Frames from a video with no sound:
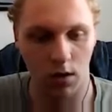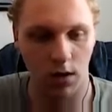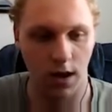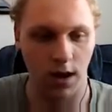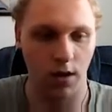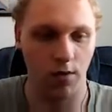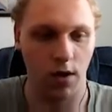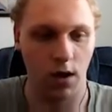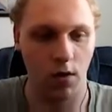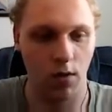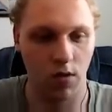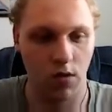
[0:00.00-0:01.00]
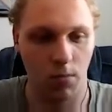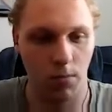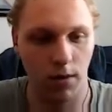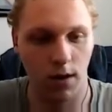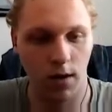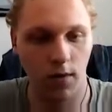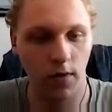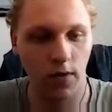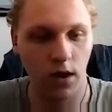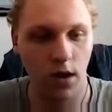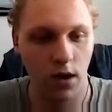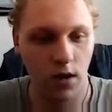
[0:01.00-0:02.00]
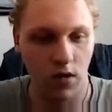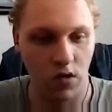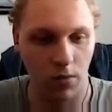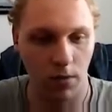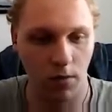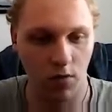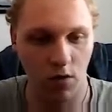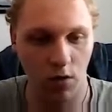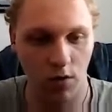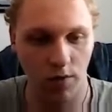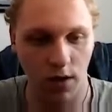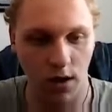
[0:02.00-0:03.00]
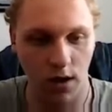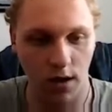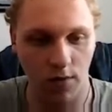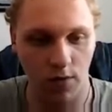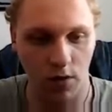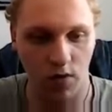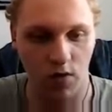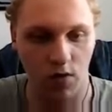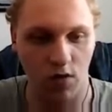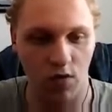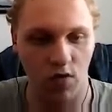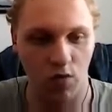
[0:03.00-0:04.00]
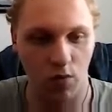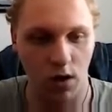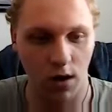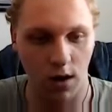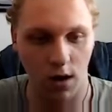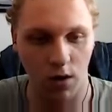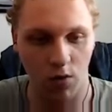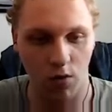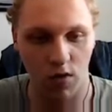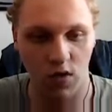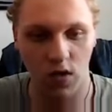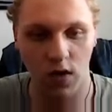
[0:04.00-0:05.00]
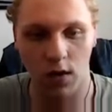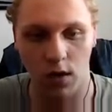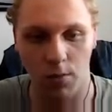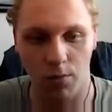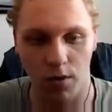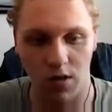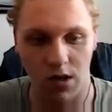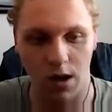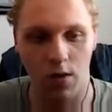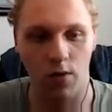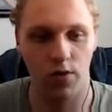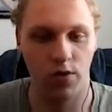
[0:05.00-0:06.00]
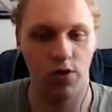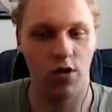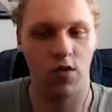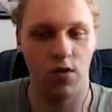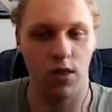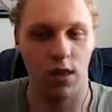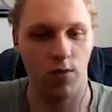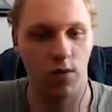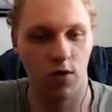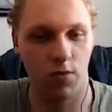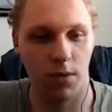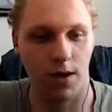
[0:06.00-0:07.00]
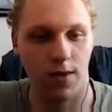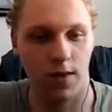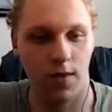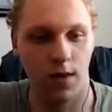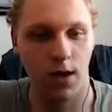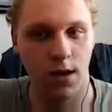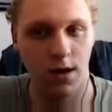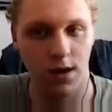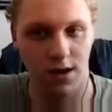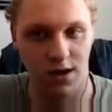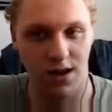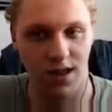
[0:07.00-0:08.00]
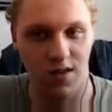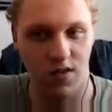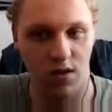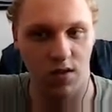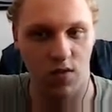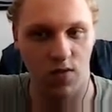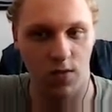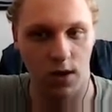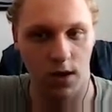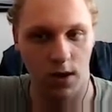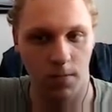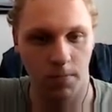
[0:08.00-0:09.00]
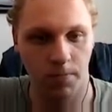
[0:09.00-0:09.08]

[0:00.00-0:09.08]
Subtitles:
Okay, there we go, it's compiled. So pretty much the only thing left for us is just run it, and you should see that it prints out just like we expected, these nuts thing.